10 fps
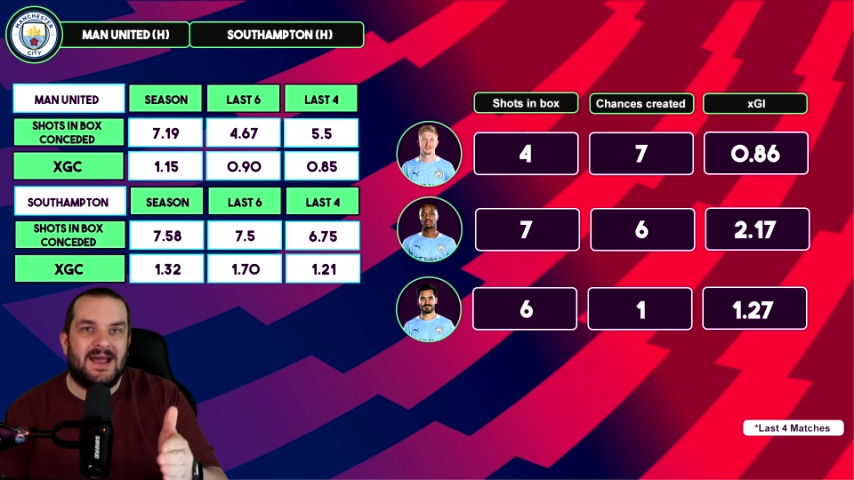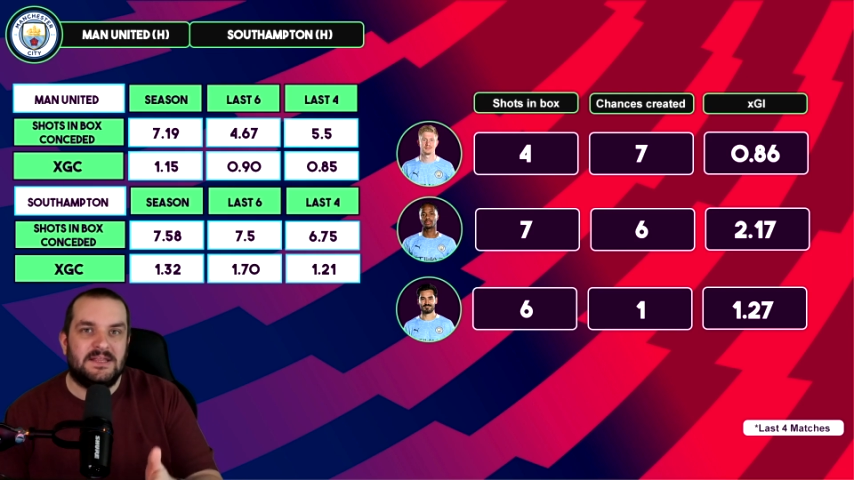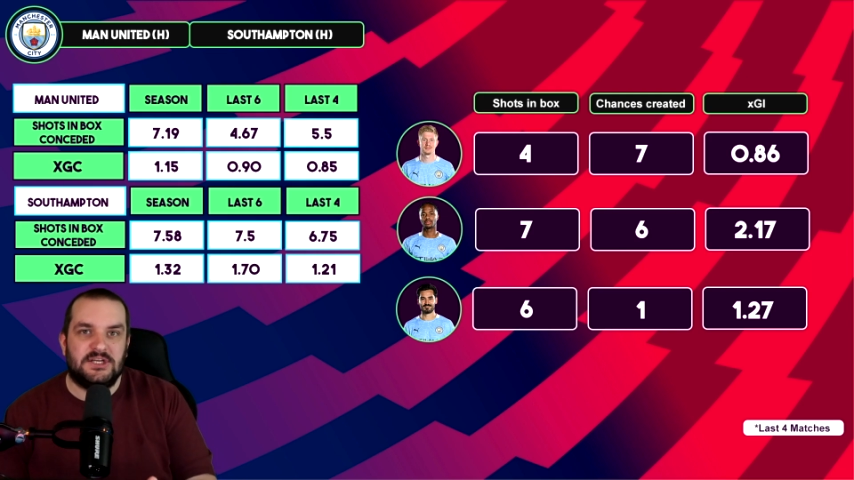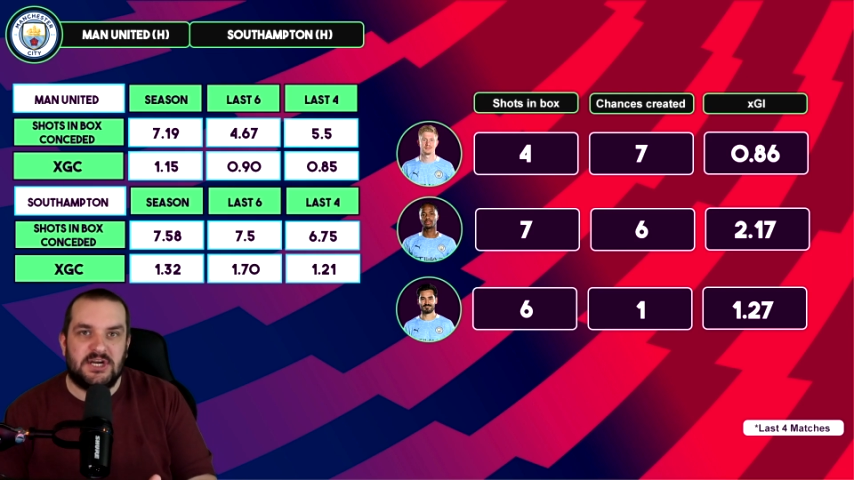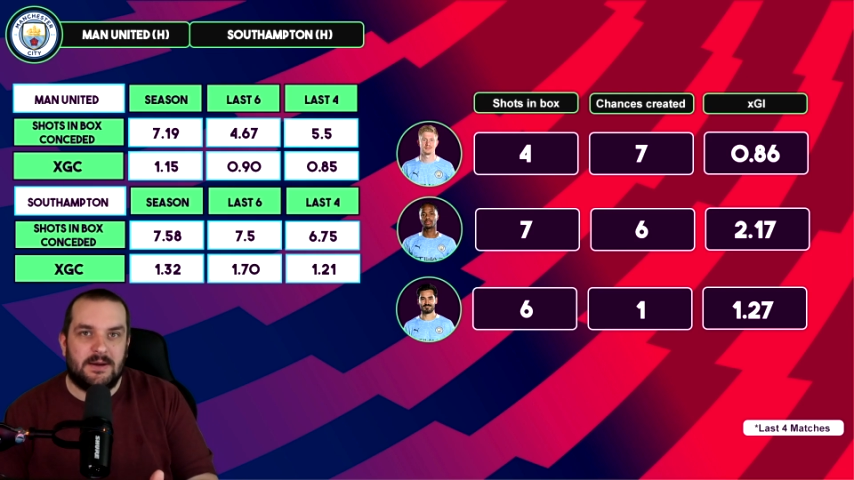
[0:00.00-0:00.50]

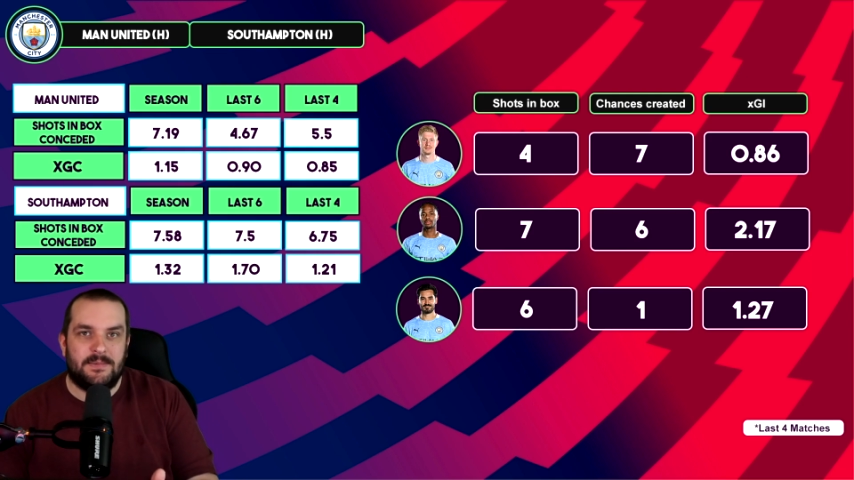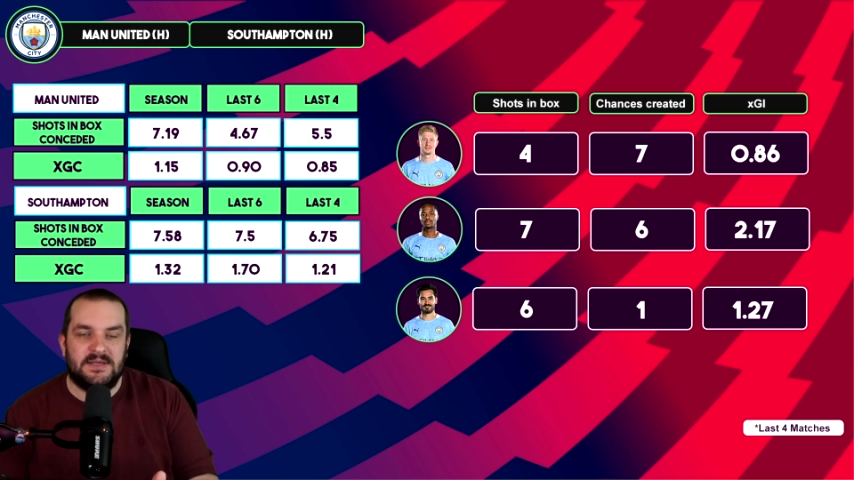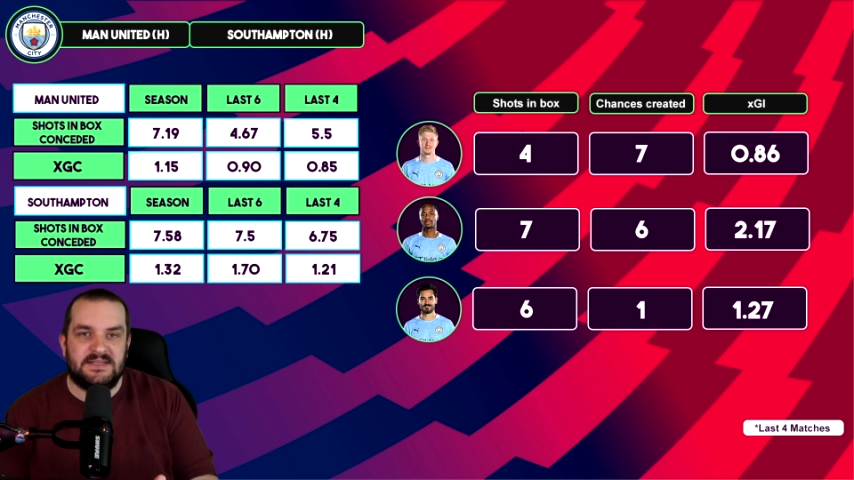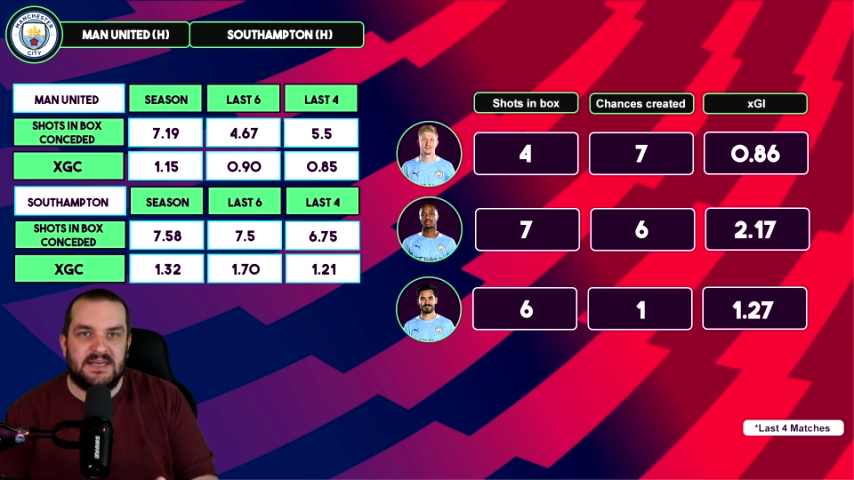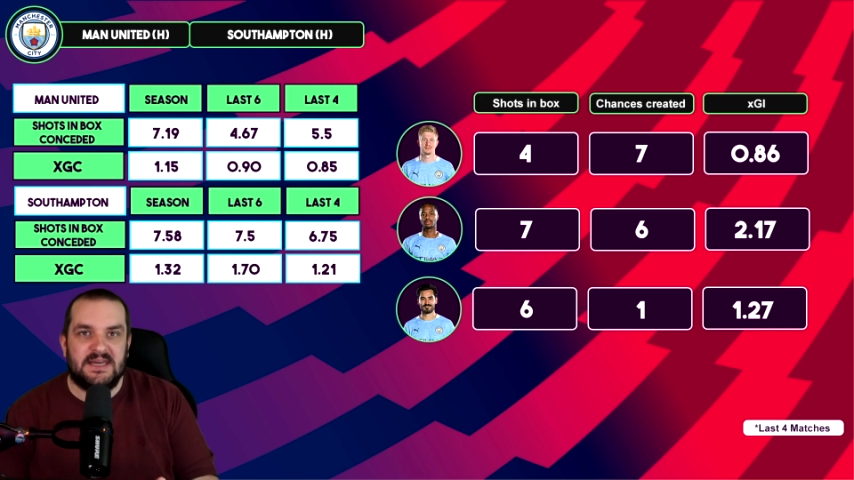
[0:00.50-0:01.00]
and the
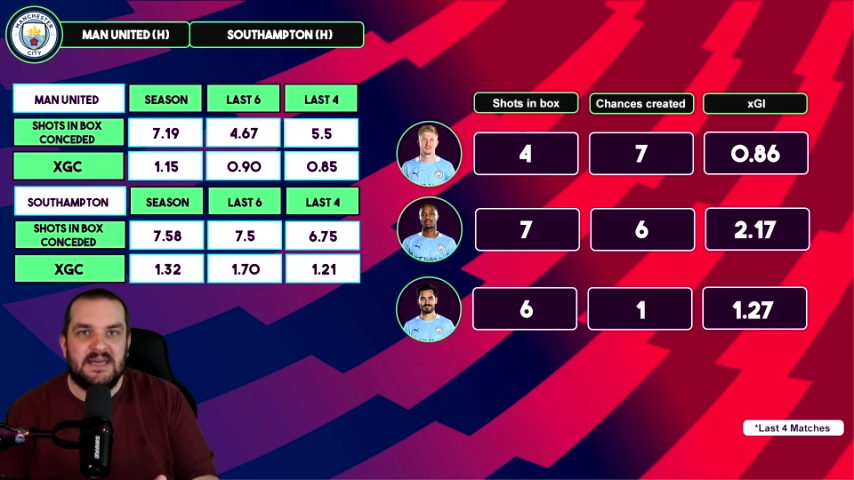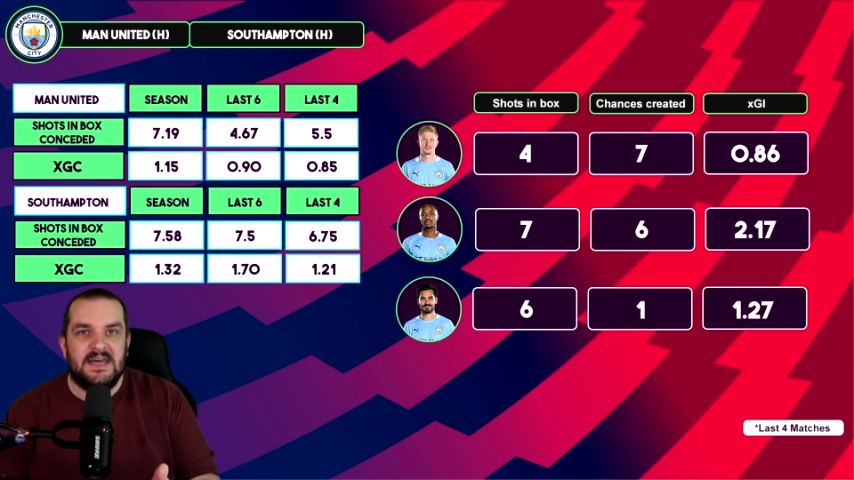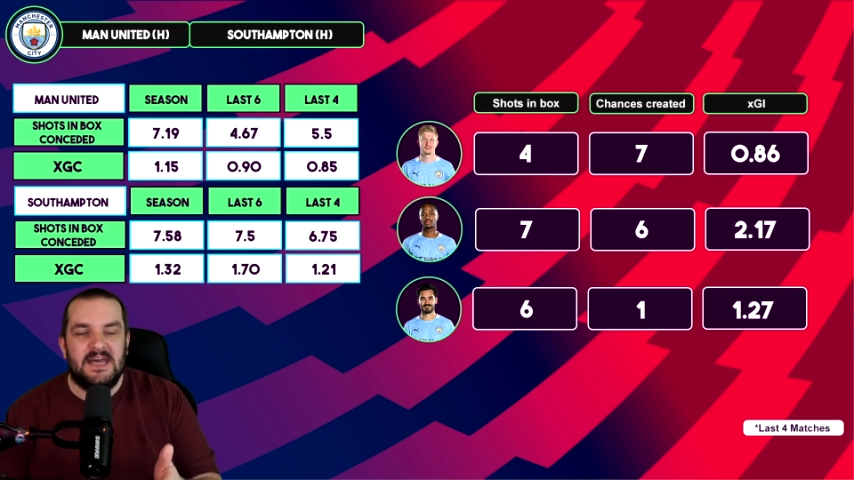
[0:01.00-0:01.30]
Champions League?